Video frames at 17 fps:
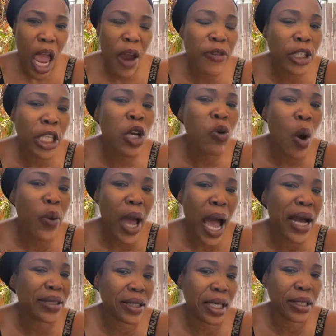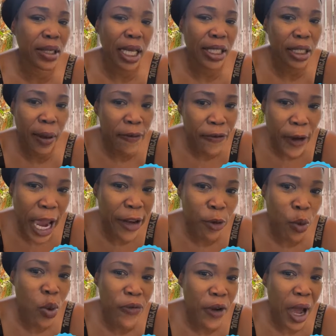Everything what we ancestors them
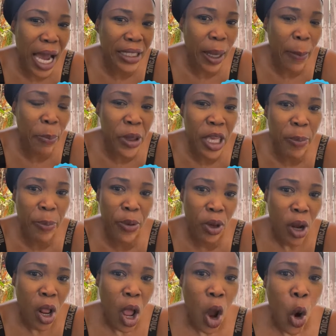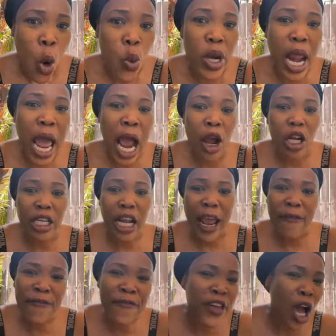fight with for as a people, we now got
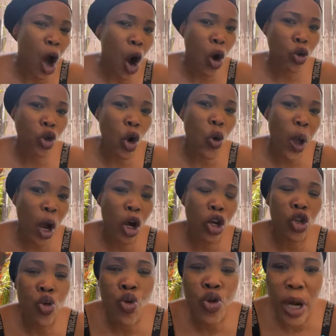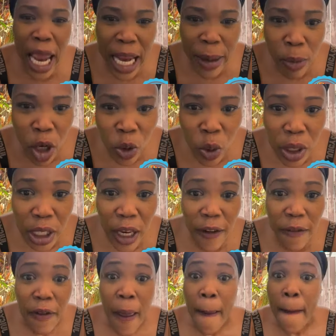to figure out how we are going to unite amongst
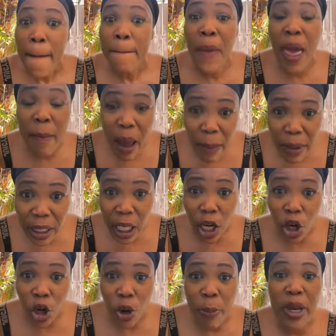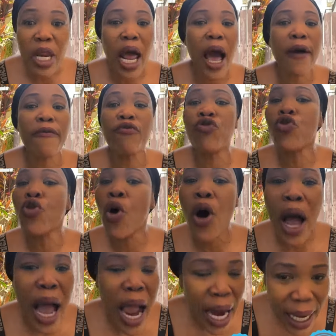ourselves. Remember, me telling you, me not have
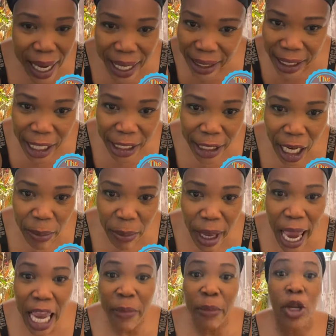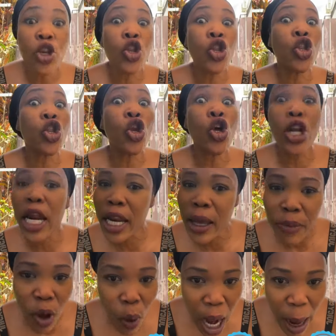no organization behind me. None
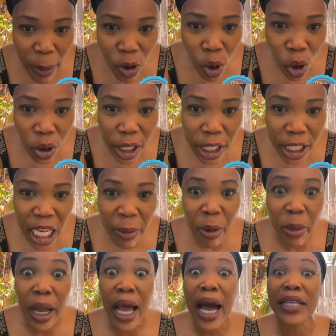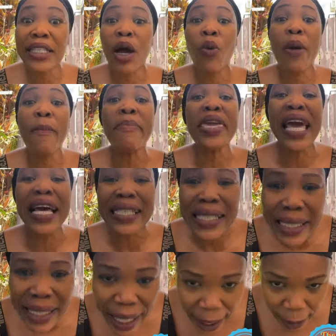of them don't want me around the table because of what me I
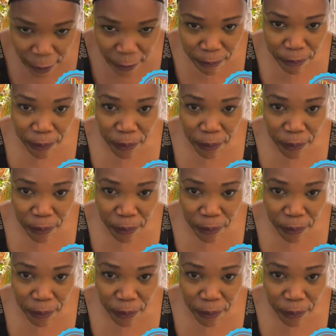say.